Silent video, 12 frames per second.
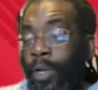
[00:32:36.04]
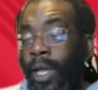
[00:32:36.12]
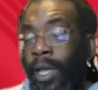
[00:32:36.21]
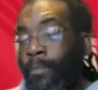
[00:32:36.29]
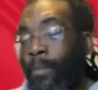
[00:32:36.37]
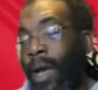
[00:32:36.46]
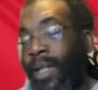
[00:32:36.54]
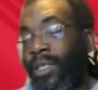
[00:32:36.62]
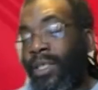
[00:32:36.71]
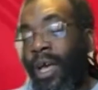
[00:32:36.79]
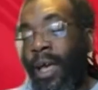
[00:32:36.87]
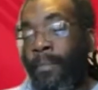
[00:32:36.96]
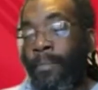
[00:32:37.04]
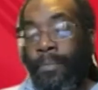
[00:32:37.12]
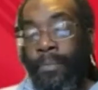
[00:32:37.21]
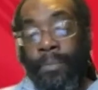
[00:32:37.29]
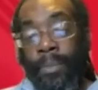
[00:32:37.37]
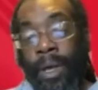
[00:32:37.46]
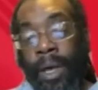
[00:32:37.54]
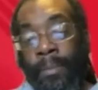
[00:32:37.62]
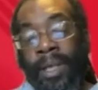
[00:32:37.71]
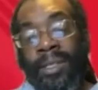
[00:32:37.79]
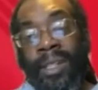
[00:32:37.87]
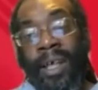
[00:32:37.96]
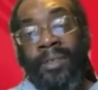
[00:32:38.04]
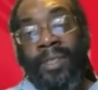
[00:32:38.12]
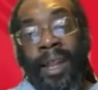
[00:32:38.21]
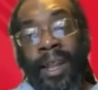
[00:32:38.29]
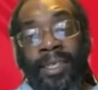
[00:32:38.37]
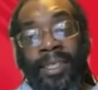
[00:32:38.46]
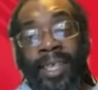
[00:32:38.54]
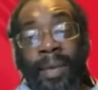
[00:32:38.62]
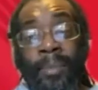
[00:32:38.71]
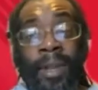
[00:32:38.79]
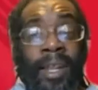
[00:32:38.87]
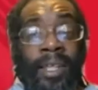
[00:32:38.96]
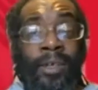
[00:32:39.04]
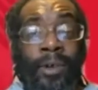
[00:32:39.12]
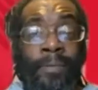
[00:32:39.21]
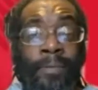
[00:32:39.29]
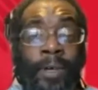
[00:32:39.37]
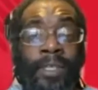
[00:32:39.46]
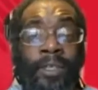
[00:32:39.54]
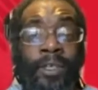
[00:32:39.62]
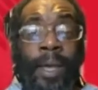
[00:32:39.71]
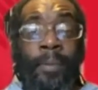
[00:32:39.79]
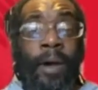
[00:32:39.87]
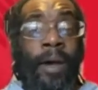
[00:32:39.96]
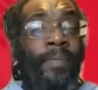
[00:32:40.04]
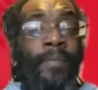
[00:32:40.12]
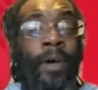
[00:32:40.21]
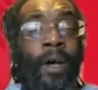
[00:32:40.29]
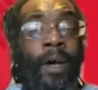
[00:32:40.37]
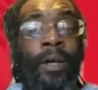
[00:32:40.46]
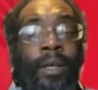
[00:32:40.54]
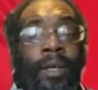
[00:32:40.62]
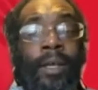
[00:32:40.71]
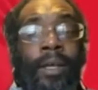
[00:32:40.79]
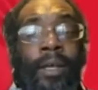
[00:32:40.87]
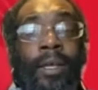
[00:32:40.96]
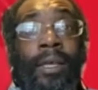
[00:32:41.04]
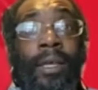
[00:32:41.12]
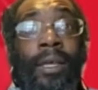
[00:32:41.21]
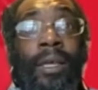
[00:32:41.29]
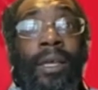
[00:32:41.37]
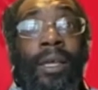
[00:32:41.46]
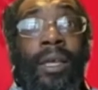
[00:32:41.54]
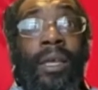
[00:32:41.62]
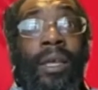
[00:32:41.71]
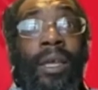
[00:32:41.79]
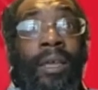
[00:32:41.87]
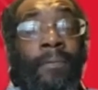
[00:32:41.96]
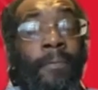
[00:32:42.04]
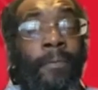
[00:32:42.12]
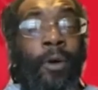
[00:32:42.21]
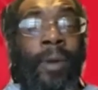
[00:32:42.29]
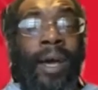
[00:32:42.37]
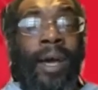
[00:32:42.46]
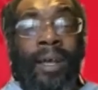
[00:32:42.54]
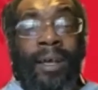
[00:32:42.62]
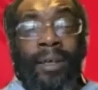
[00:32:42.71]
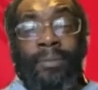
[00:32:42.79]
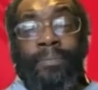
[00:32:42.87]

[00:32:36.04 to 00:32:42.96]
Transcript: that in my time um, as lifestyle and entertainment editor at the Voice newspaper, I've never even thought about that.